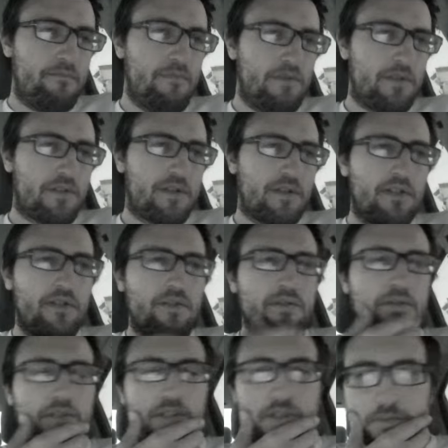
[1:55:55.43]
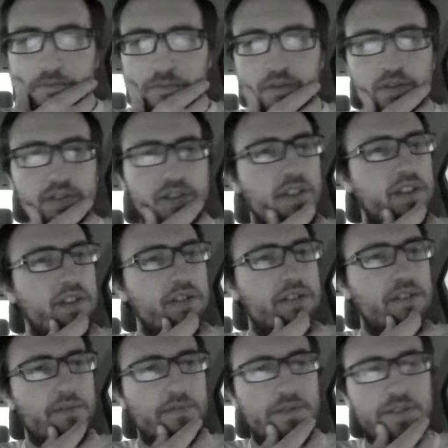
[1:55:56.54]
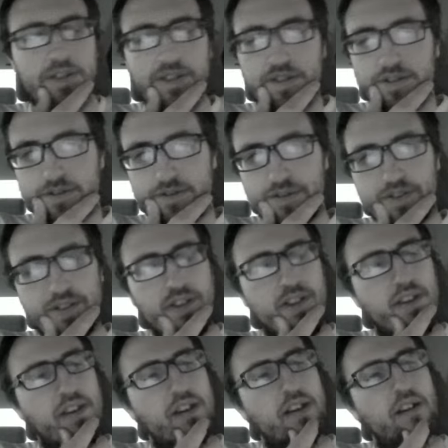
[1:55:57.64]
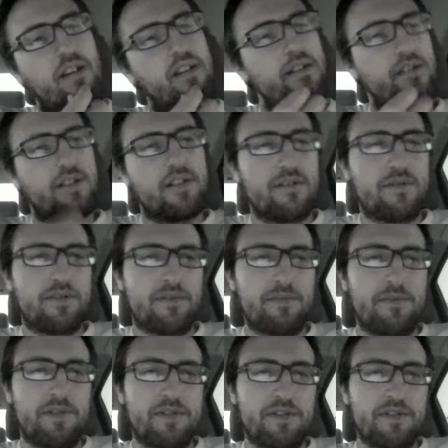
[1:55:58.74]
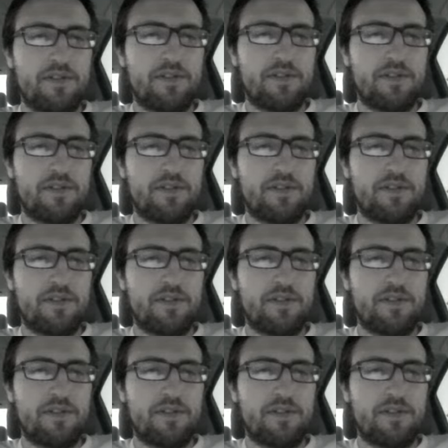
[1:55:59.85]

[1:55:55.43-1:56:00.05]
Okay. There's at least 3 nodes. Okay, which means there's always